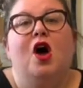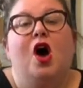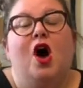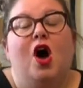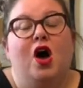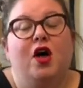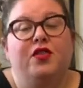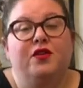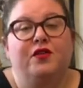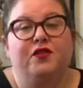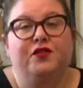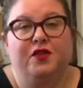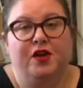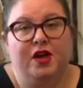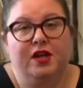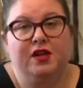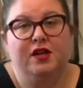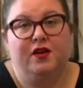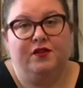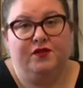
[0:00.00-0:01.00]
On the
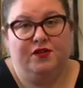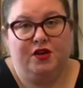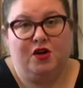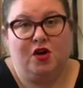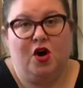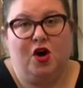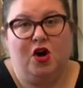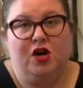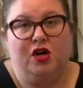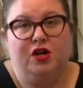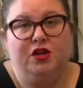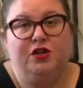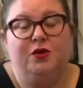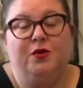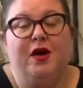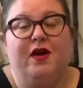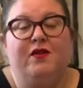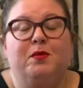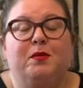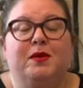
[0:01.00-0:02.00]
front of the card, you
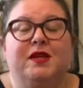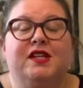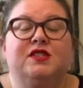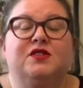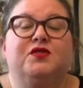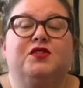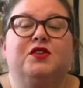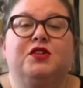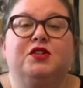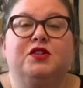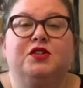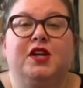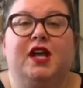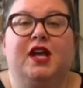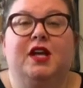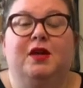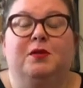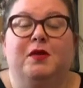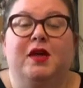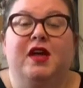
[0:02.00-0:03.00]
have a place for your
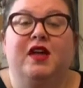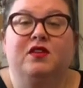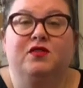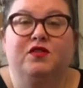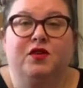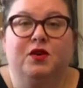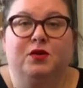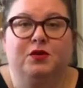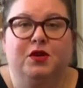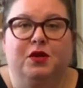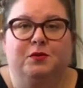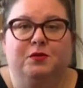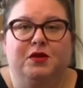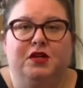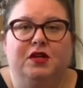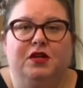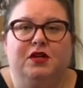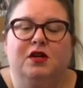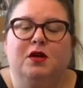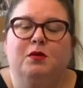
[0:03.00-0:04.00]
name and phone
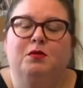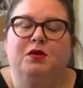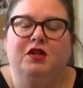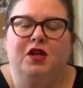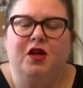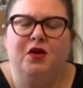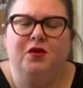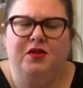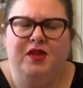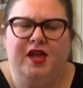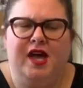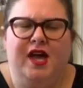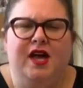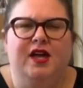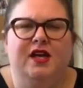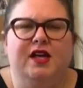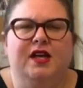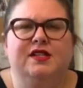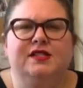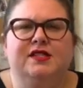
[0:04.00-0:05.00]
number. Below that
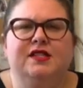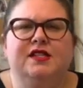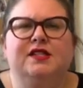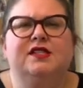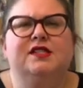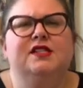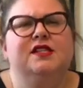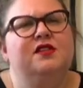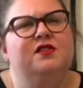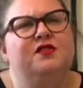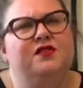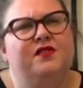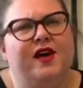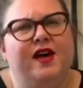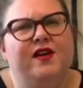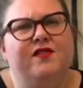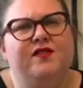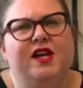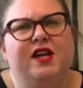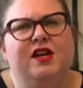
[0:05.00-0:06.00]
is listed the
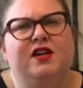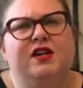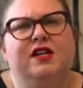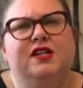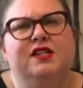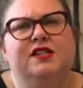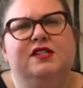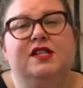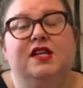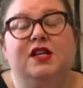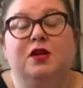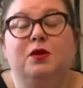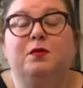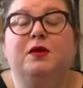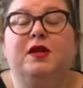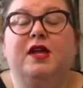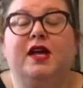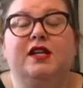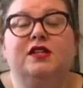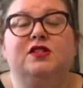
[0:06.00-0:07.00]
five areas that you
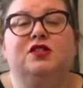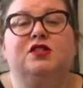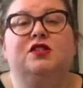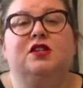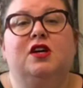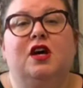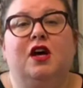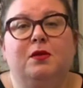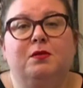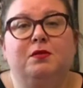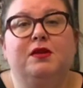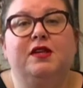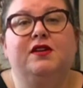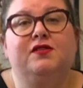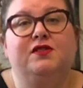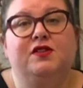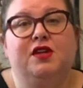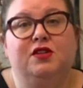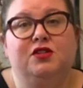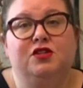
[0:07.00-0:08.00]
pledge to
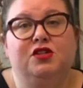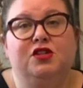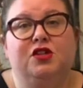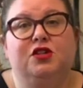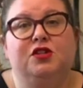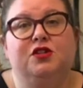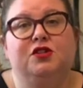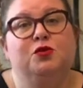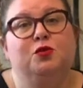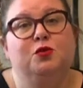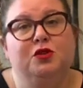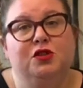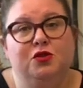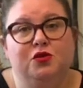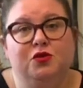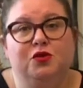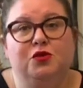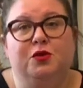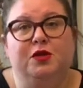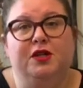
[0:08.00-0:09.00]
uplift our church when you
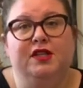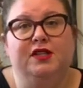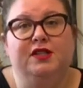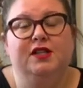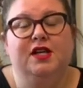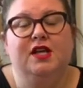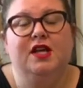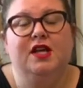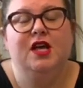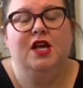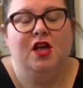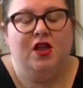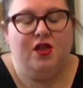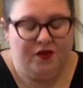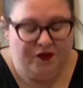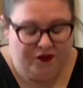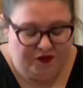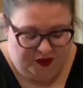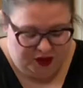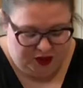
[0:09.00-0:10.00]
join. The
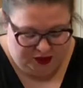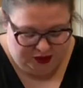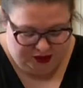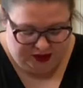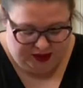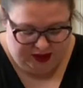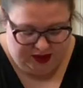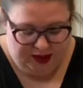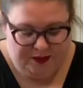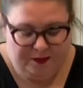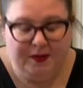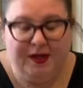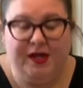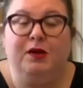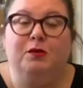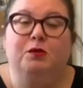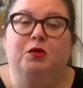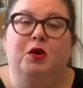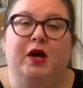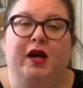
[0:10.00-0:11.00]
first
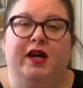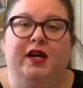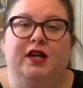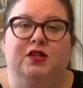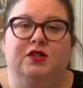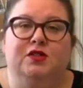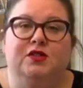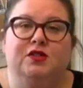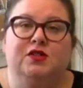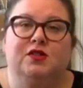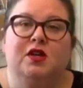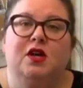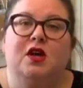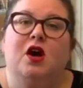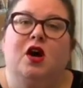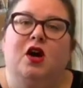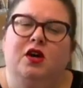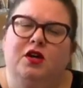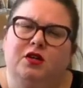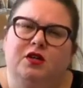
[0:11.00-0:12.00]
being prayers.
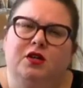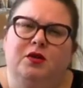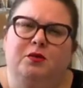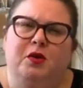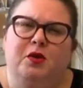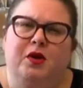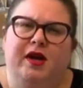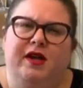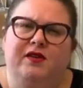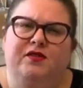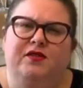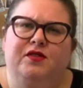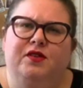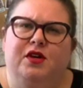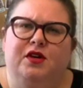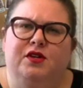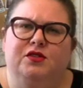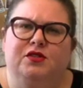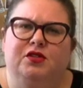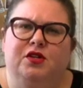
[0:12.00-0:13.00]
Are you going to pray for
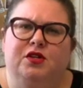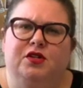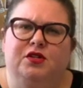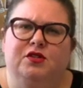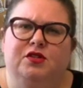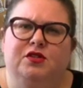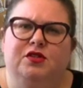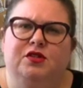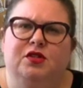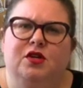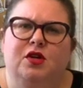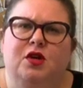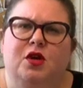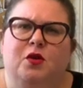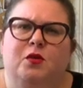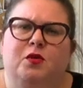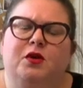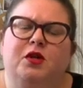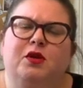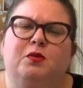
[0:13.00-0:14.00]
our church?
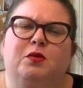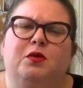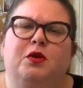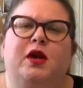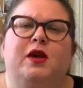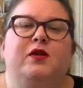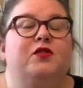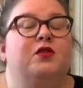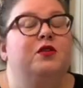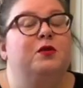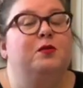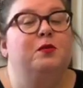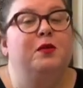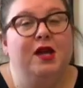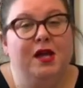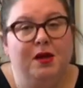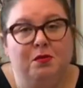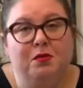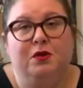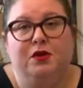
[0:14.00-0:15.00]
Will you pray for the
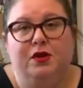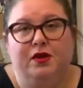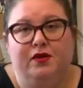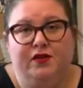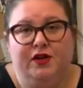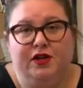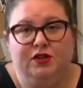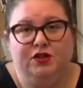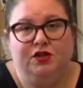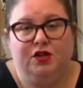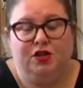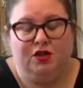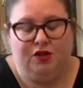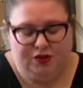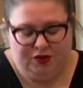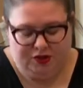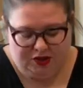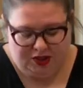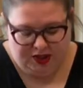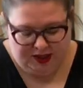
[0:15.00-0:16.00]
people of our
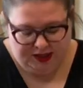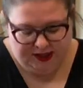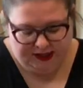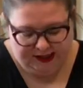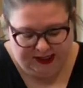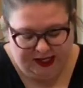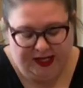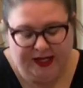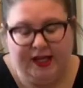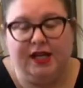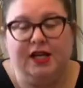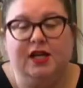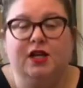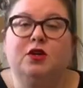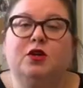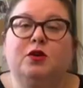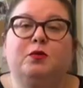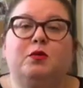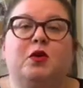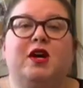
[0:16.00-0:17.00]
church? Second,
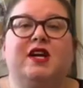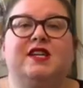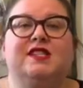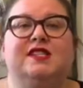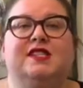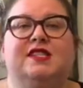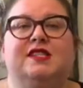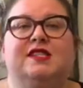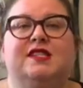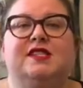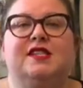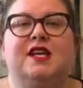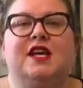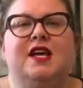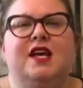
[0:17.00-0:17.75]
your presence.